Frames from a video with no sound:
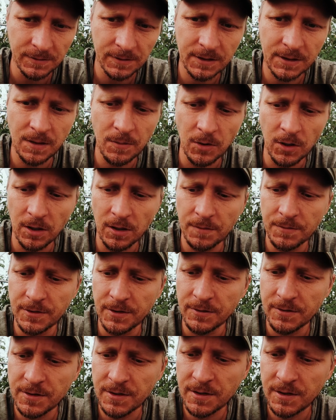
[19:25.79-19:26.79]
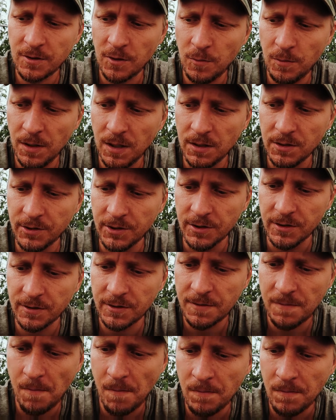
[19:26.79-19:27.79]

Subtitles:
some herbs are so pungent.